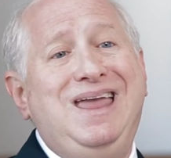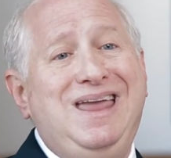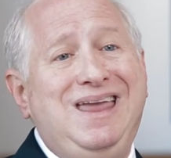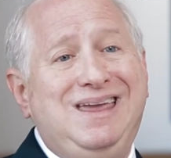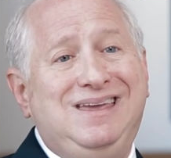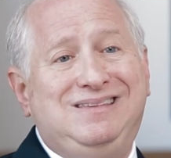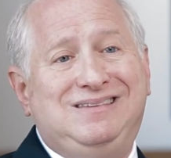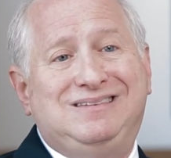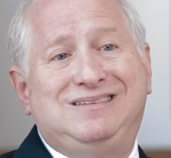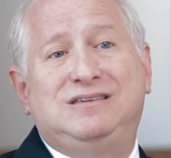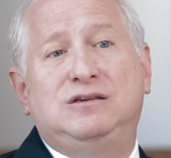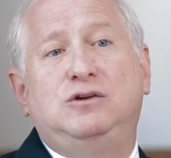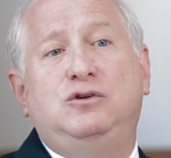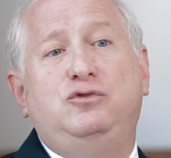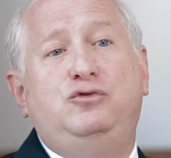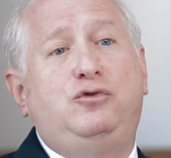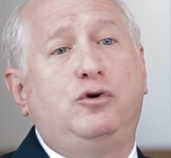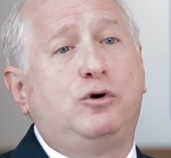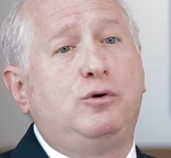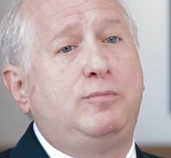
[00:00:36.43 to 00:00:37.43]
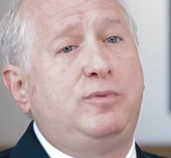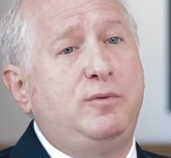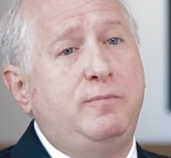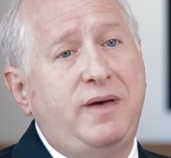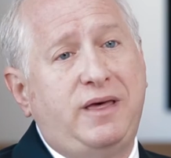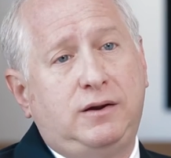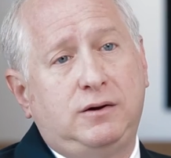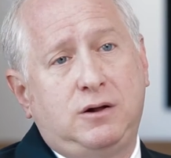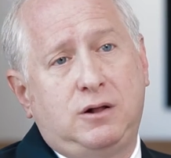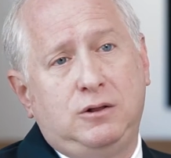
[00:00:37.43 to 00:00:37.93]
It's durable
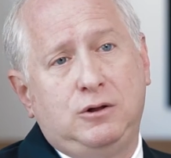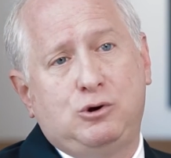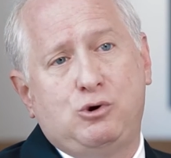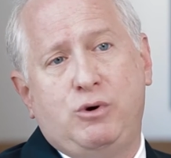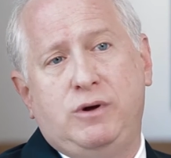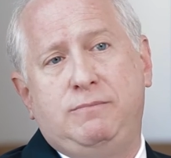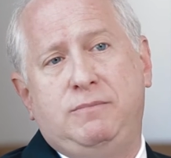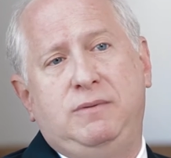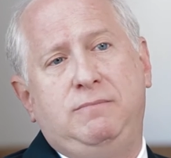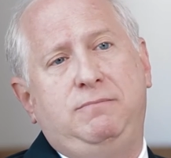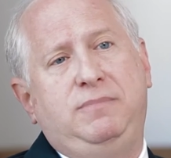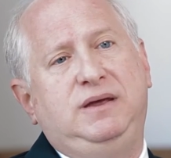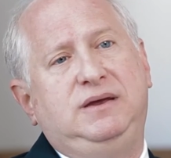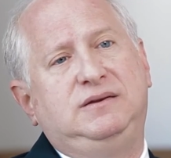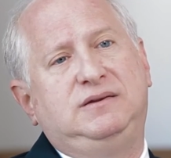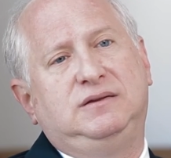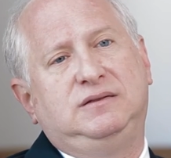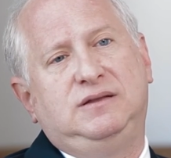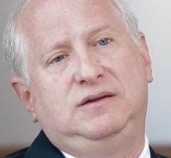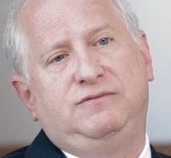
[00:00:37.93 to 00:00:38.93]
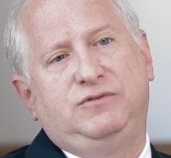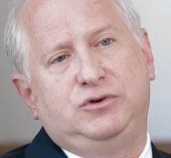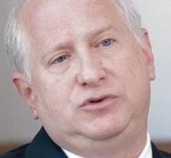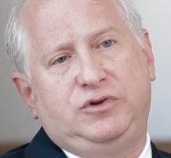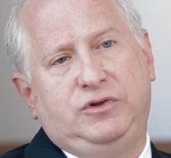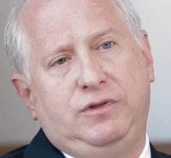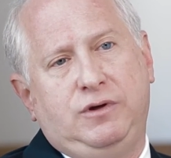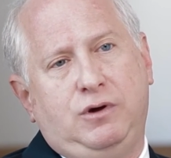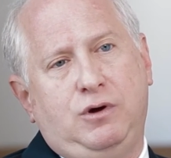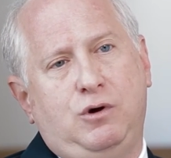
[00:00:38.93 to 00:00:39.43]
medical equipment being delivered
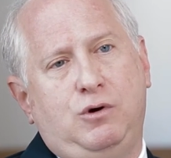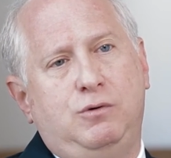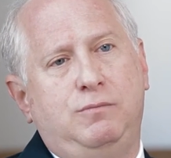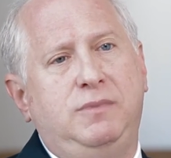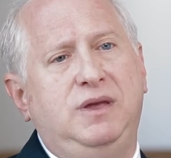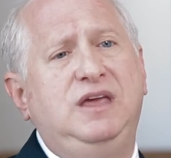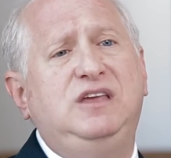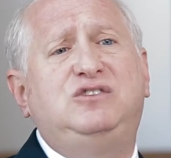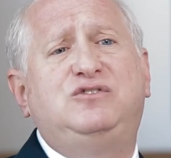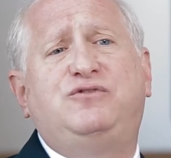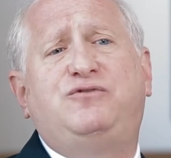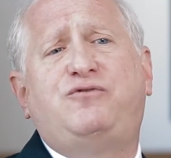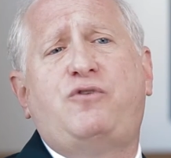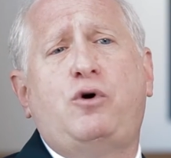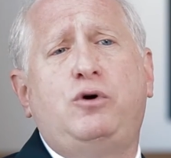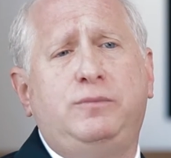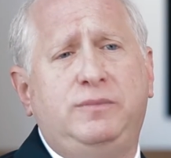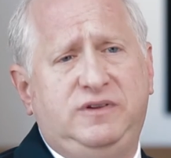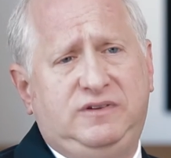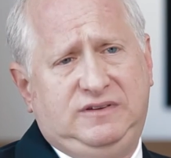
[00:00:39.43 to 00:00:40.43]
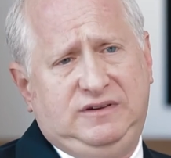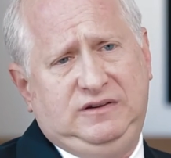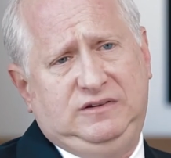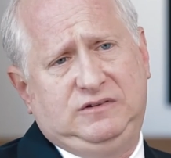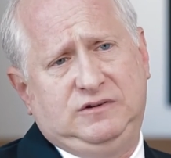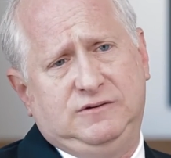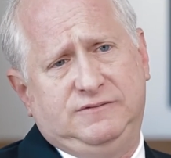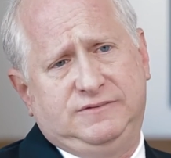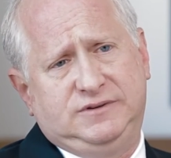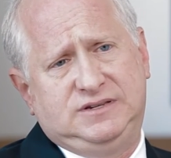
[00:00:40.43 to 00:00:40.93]
to the home. It's pharmacy
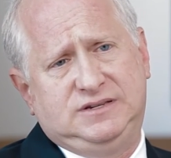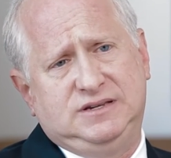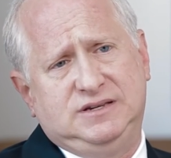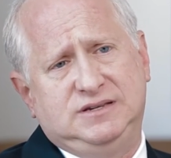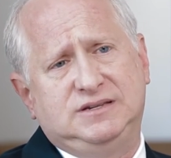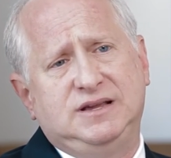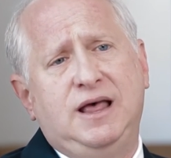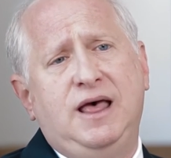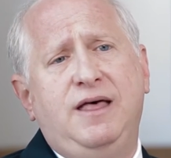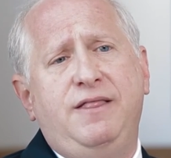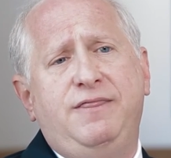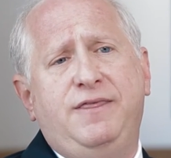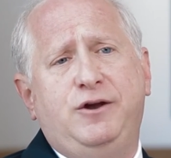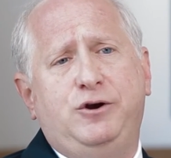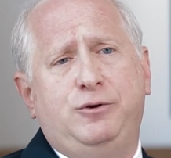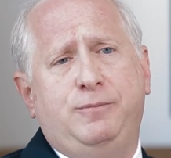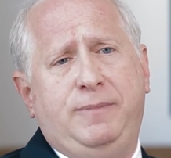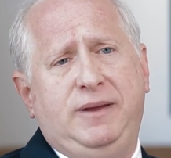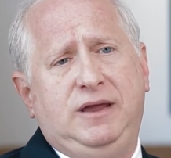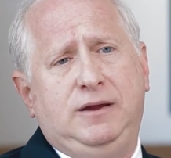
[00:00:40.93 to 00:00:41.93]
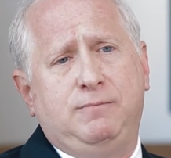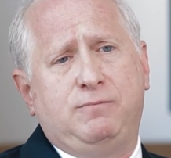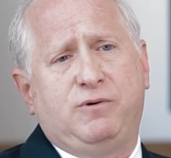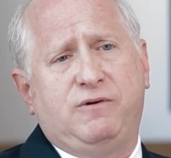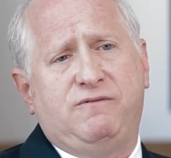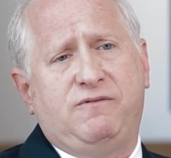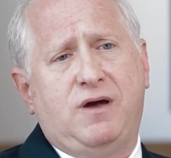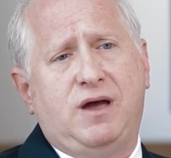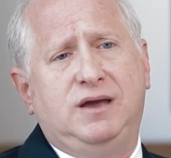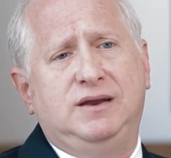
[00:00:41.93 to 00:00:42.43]
services that are being
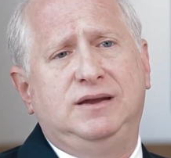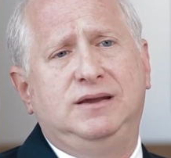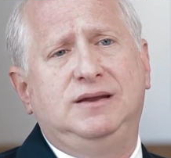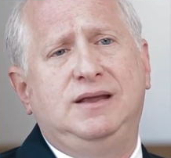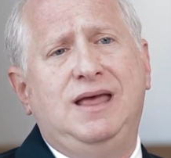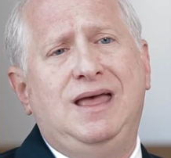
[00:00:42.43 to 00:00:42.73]
provided.